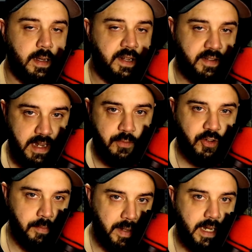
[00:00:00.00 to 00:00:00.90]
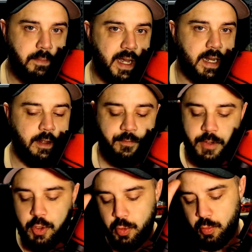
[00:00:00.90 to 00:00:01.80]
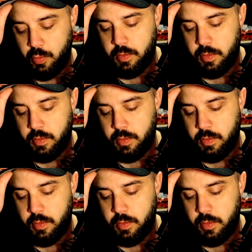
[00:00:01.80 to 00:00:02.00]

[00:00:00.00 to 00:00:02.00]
It seems to me, man, if you